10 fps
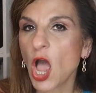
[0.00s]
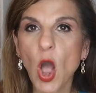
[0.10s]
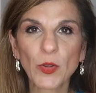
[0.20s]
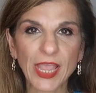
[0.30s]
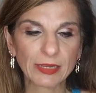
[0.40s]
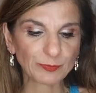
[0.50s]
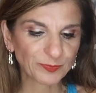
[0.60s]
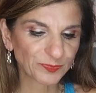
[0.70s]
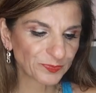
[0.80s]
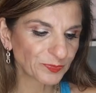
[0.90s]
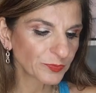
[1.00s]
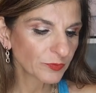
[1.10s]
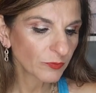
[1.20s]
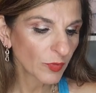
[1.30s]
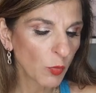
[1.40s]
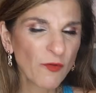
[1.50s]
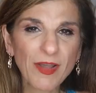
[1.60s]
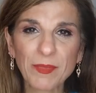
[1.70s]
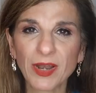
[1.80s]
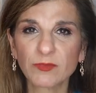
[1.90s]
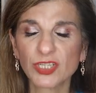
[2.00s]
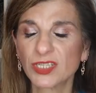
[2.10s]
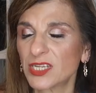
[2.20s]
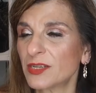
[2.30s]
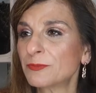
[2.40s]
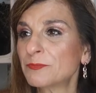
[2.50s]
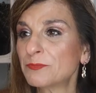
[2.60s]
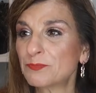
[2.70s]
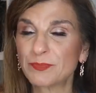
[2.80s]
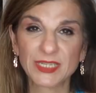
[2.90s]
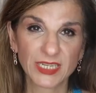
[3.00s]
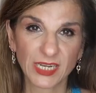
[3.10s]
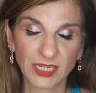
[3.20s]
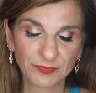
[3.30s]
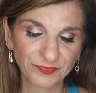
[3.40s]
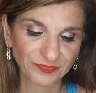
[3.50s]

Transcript: Okay, what have I been up to today? Basically,